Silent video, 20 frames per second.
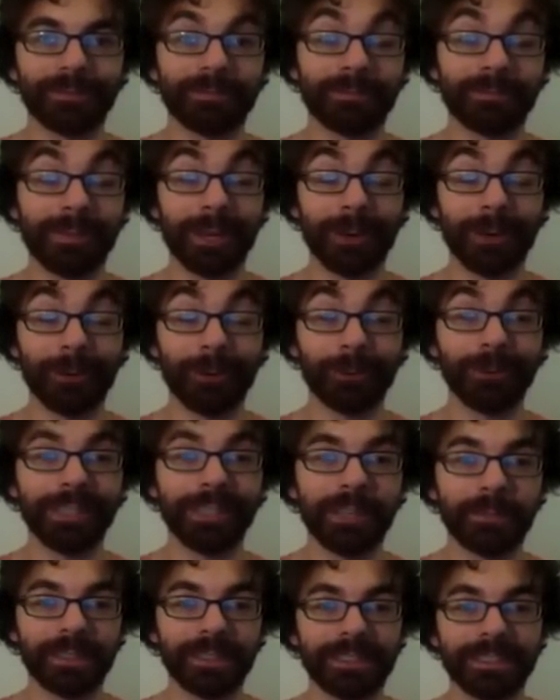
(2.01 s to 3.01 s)
my old
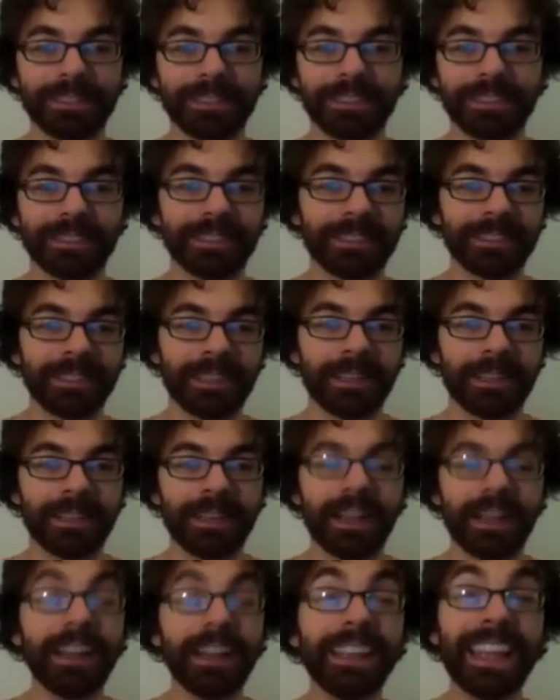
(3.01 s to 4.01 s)
nemesis.
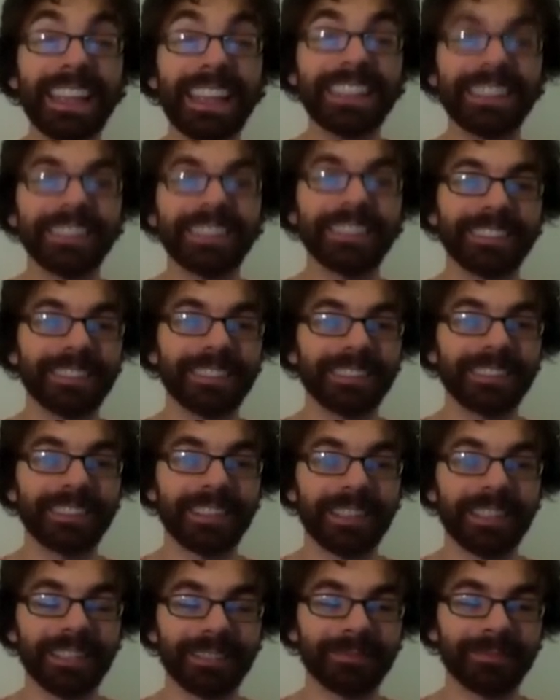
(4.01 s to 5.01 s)
I hated this as a
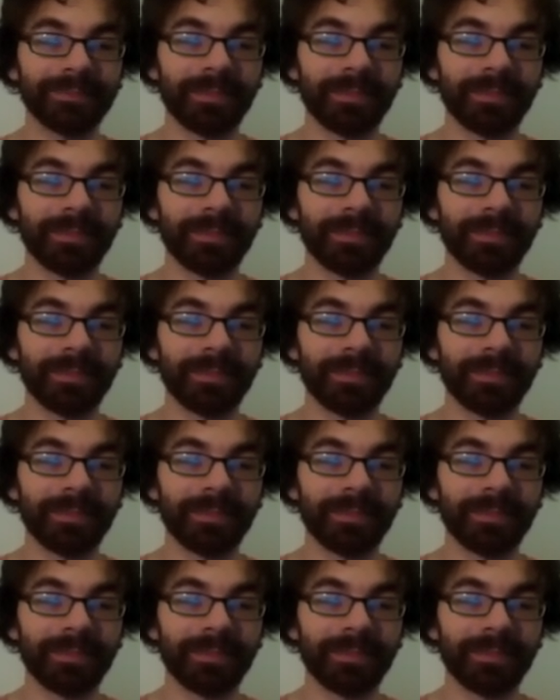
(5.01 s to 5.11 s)
kid.